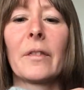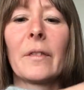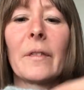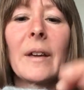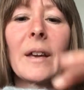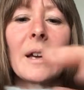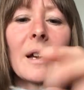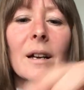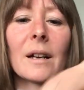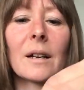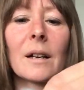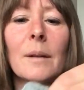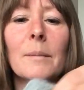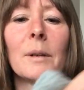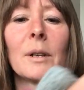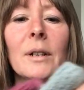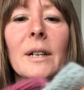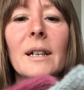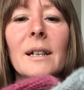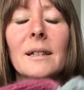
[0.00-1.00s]
think, I'm
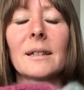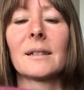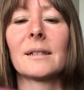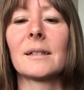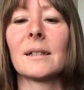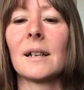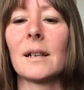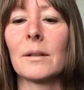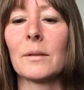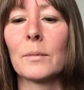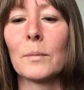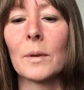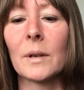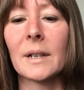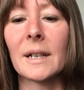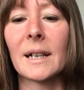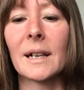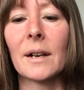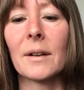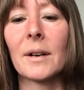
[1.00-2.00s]
looking at this now,
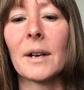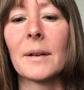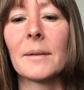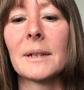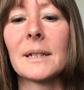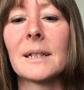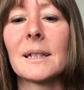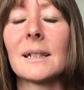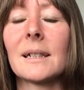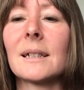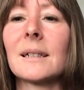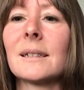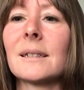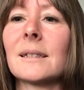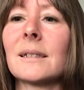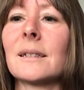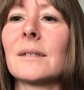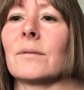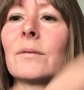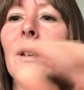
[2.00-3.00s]
working out how I did
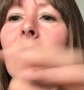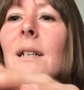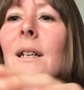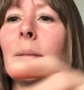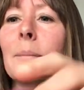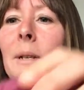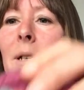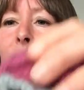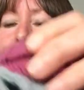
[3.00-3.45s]
it. Right, let me give